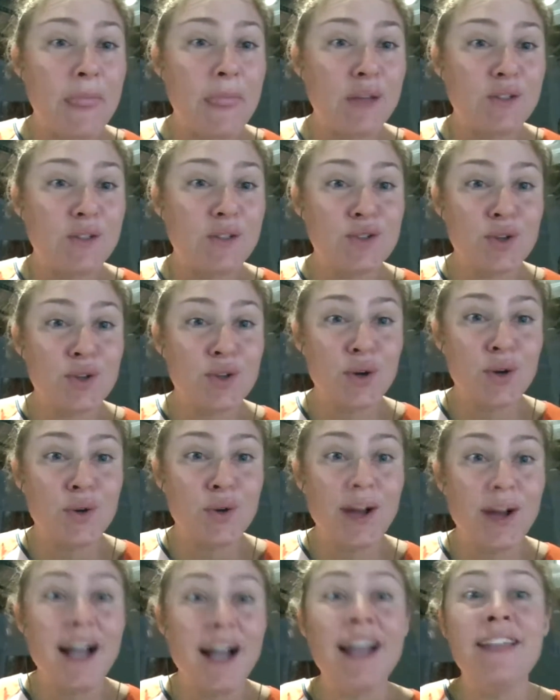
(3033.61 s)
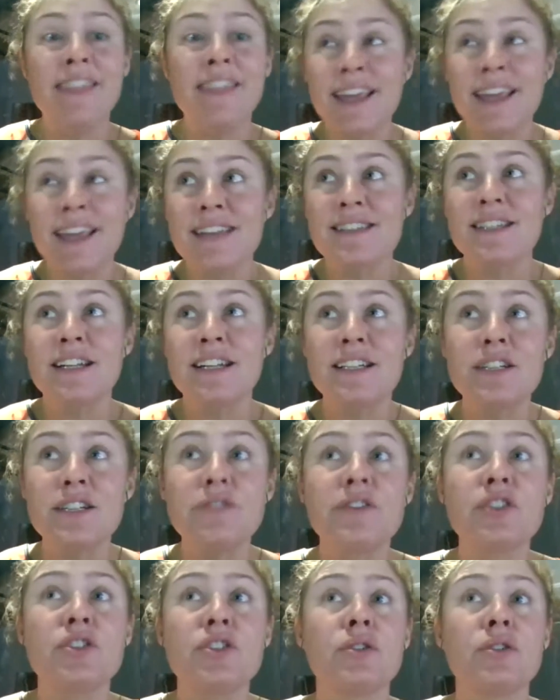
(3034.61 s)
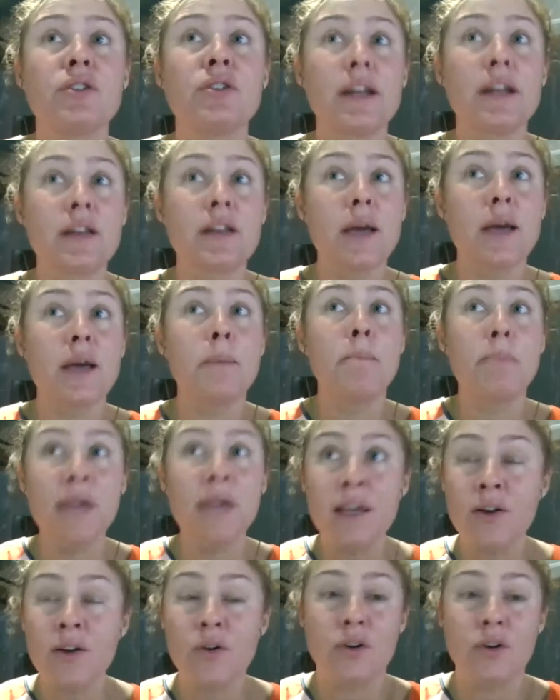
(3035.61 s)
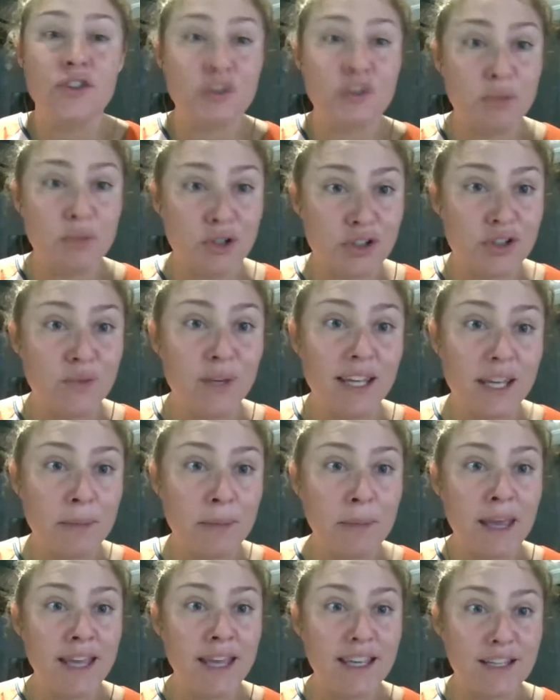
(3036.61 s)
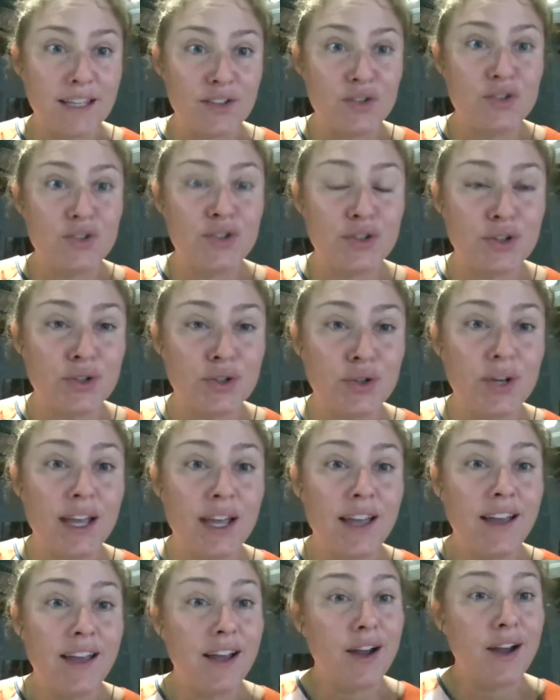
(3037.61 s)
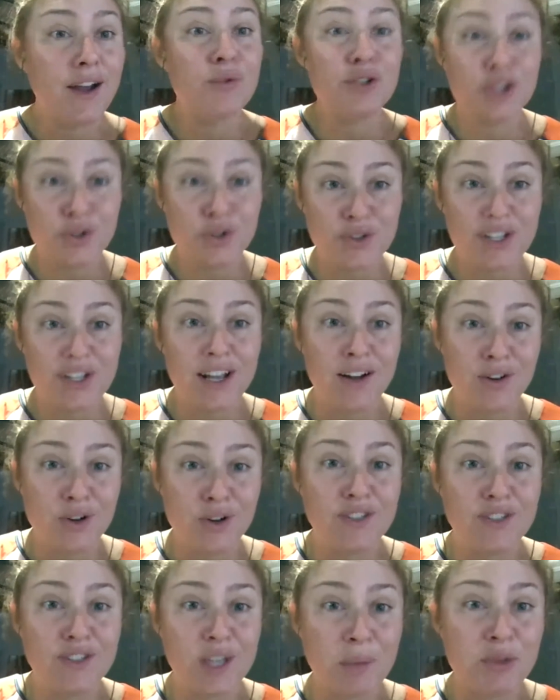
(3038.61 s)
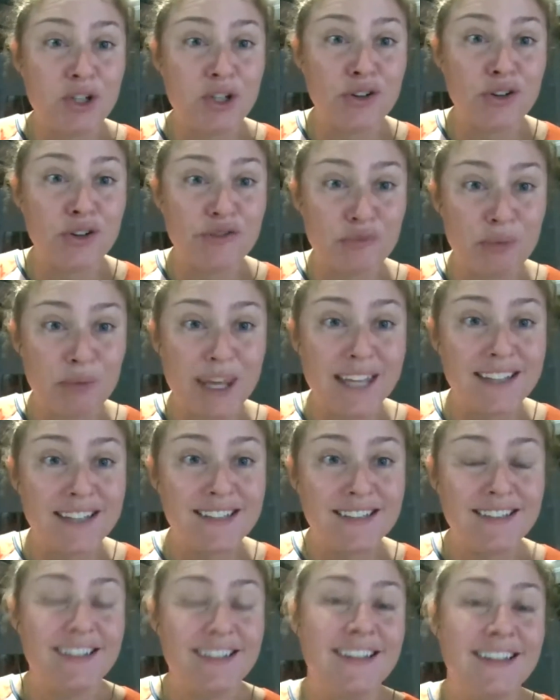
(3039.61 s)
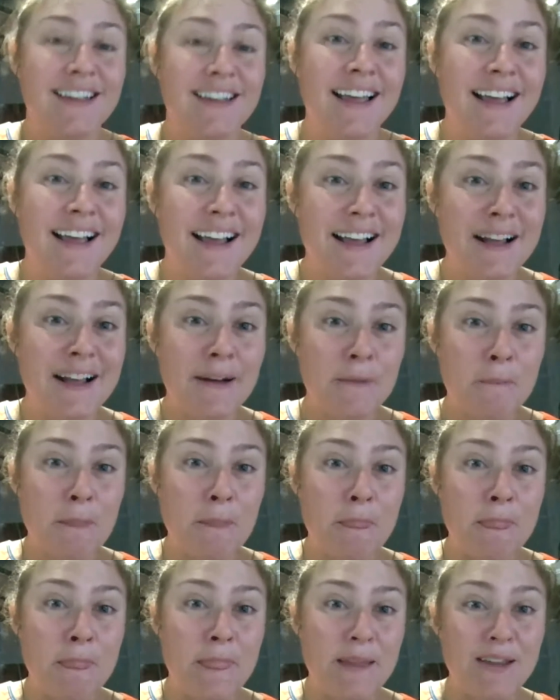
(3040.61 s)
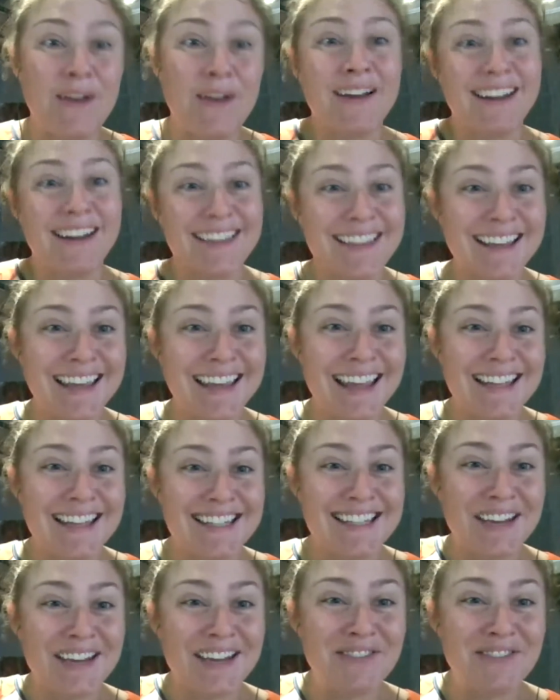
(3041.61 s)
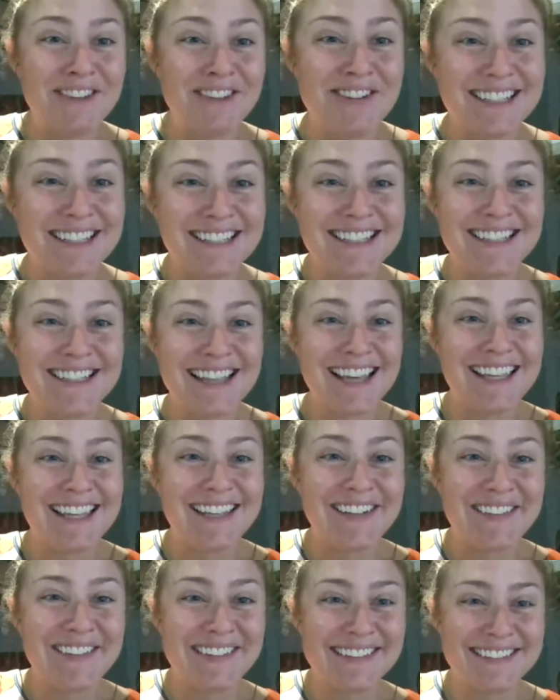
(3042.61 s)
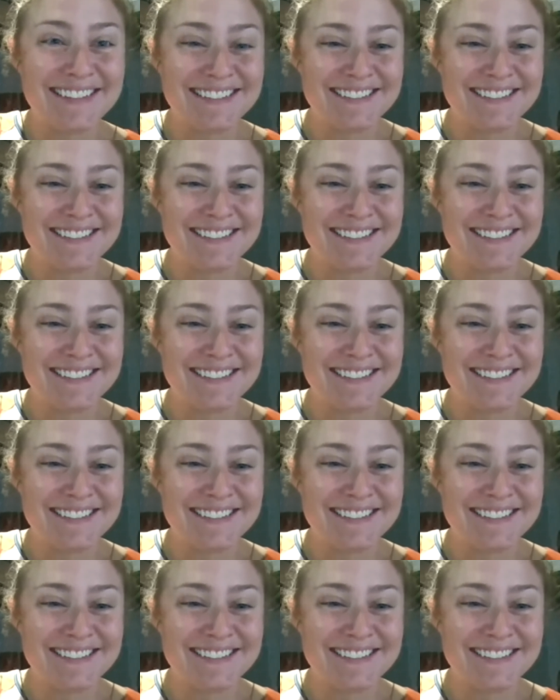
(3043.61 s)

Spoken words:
So I think as an individual, a big contribution we can make is to reduce our consumption of meat. I think Andy covered the rest. Thank you.